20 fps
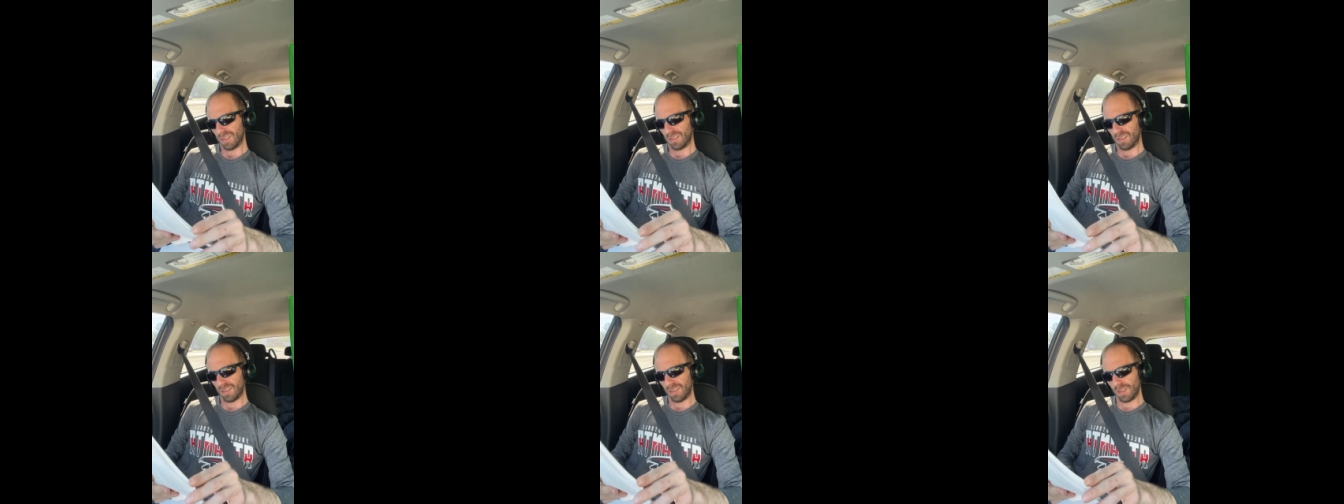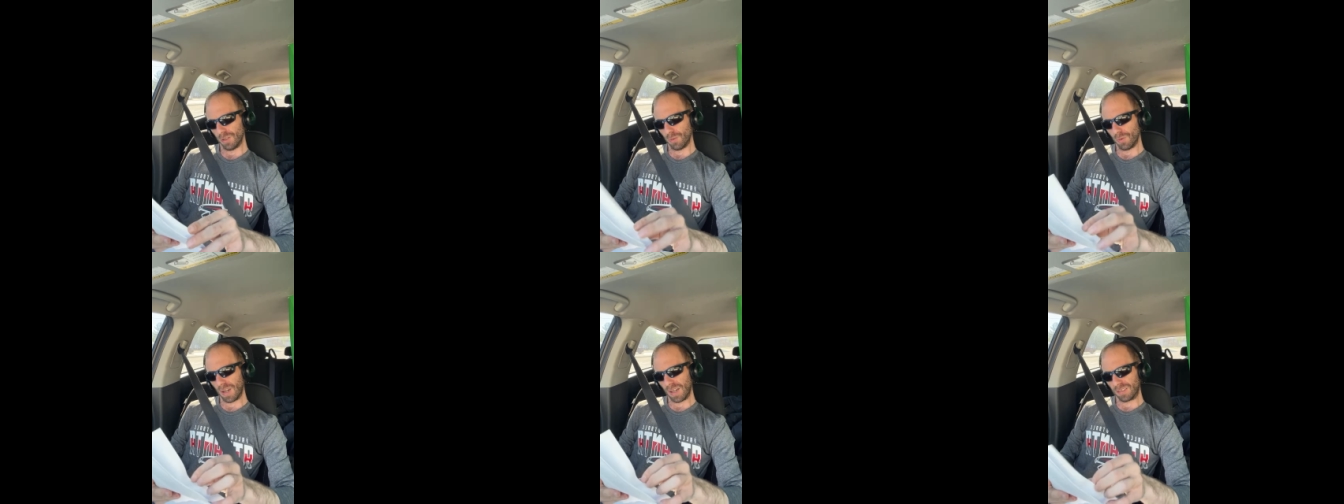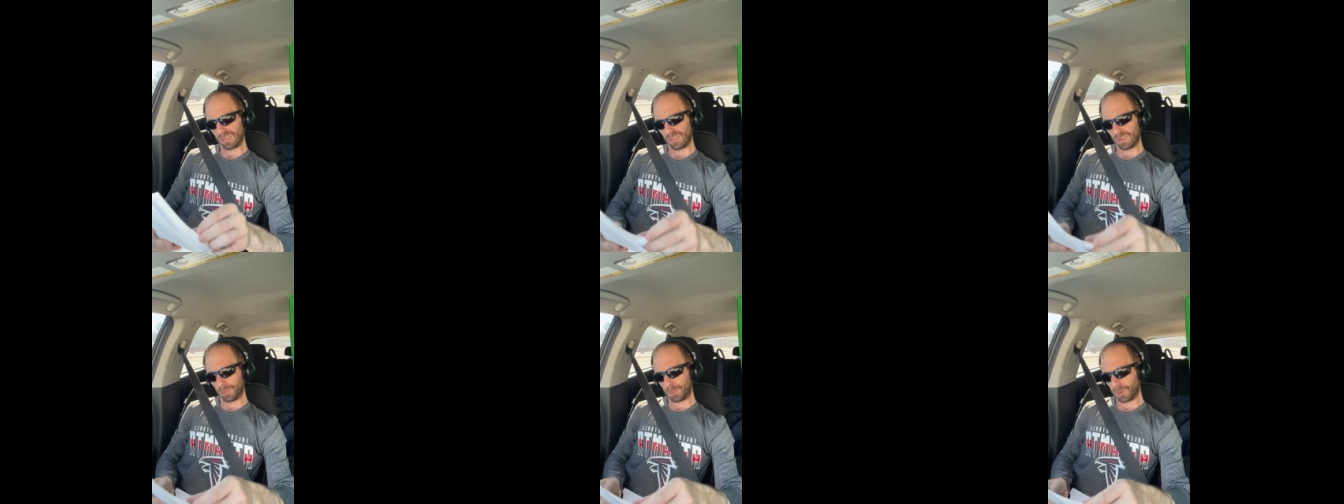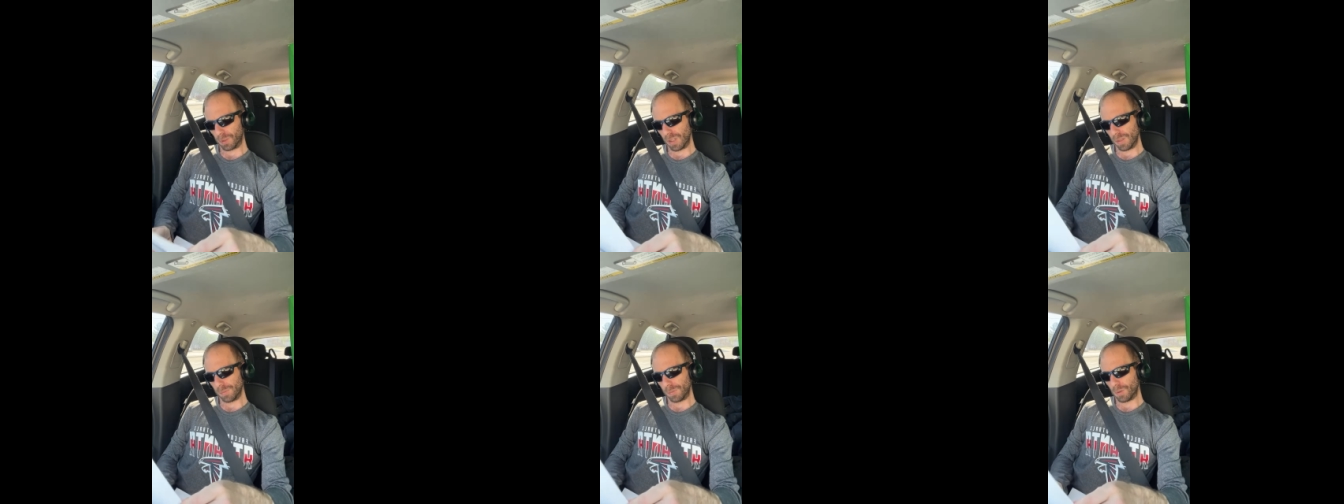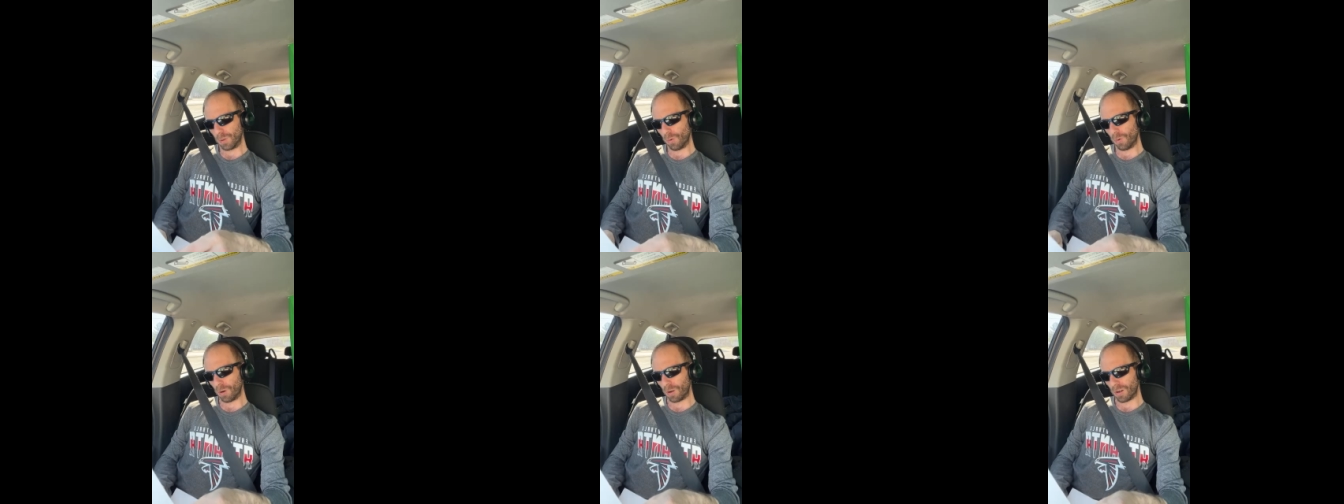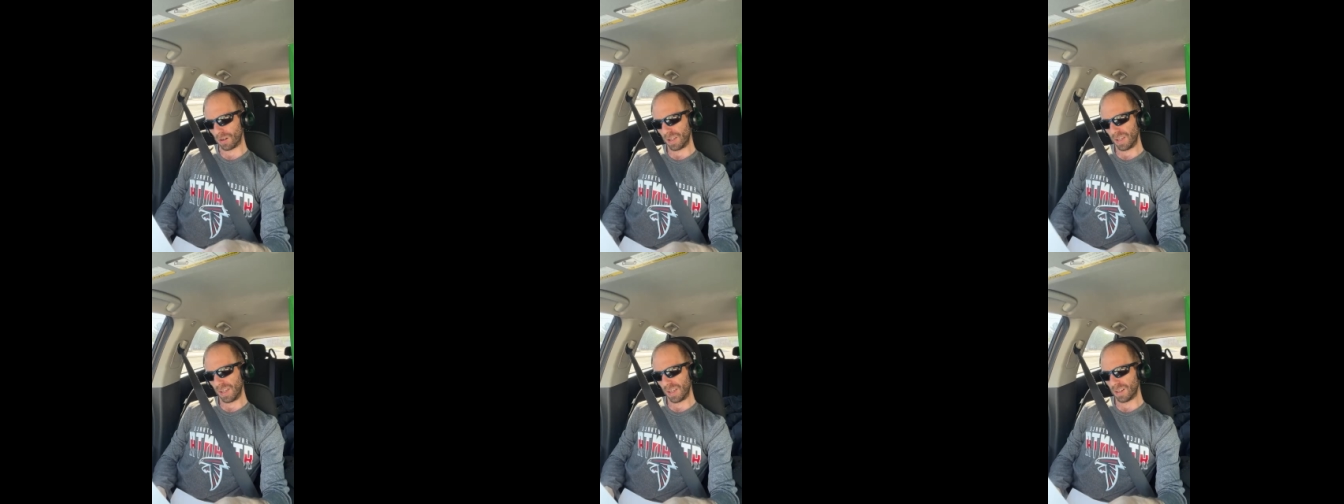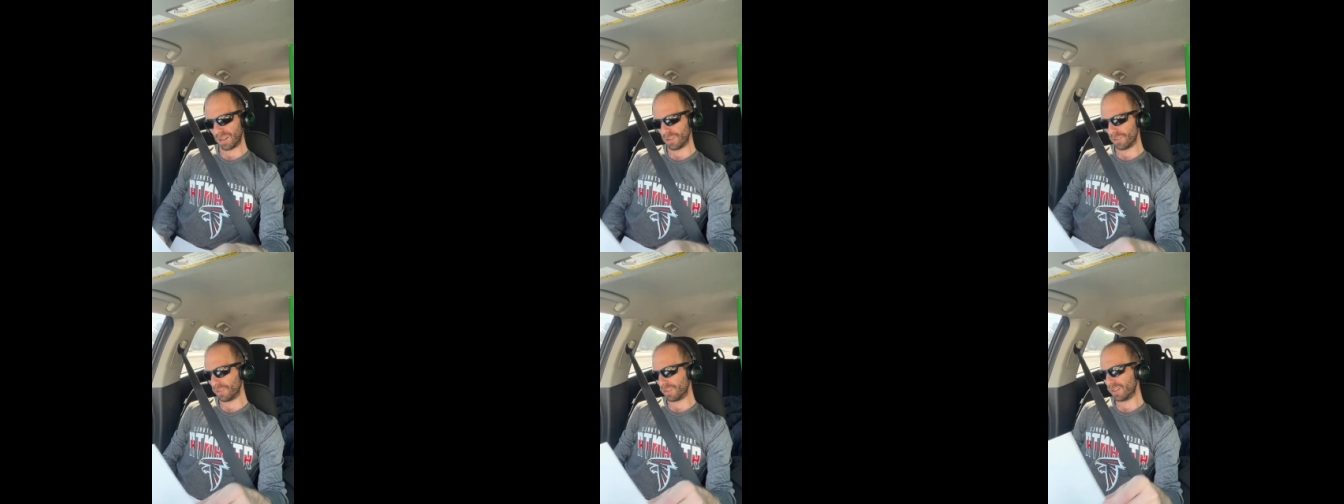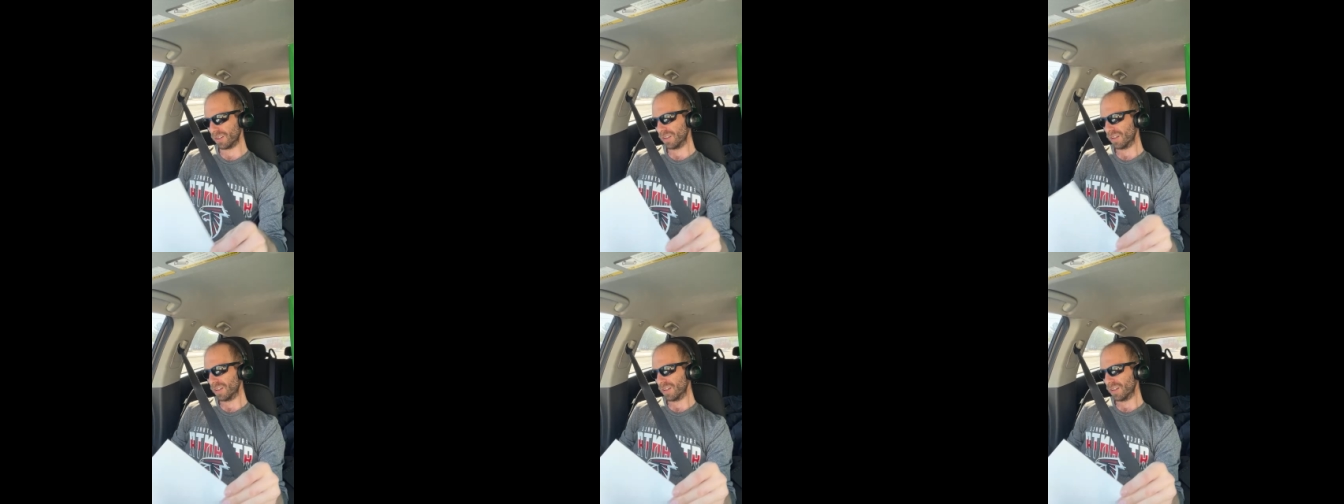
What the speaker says: the U.S. Supreme Court held